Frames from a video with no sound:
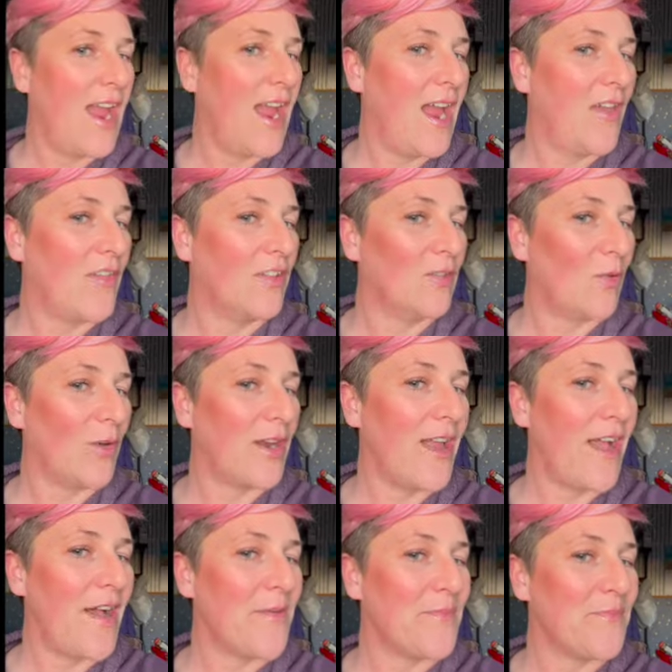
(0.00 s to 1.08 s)
and the
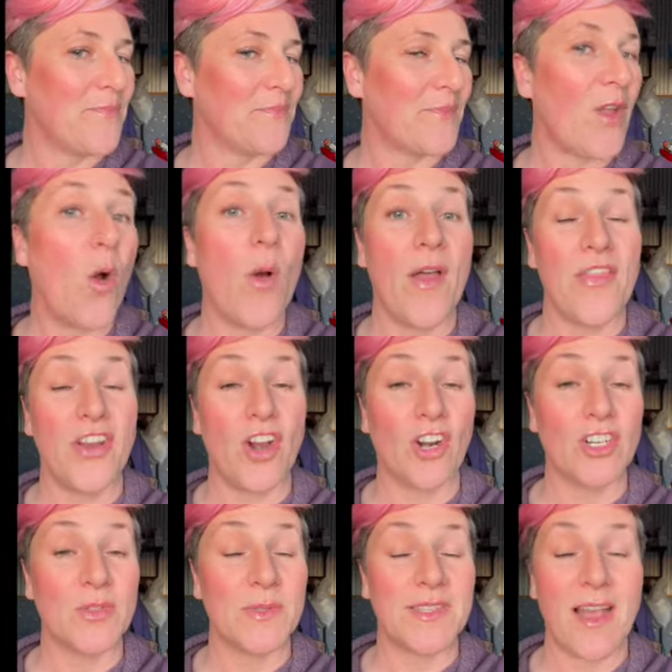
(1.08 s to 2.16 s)
L'Oreal. Oh, and the
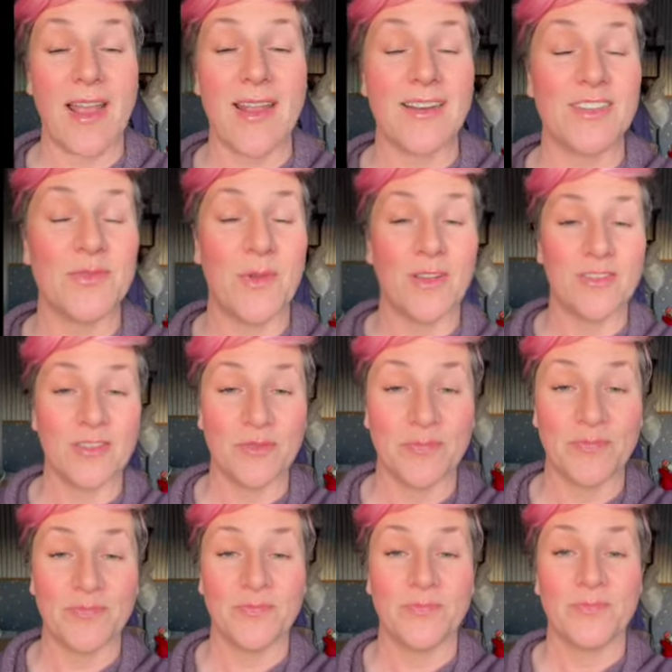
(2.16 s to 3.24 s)
Nars was high end as well. So
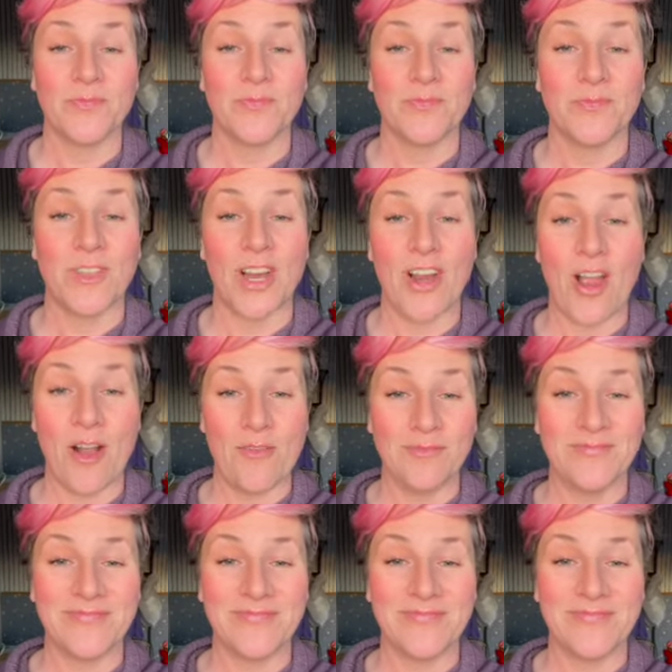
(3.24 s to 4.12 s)
there you go.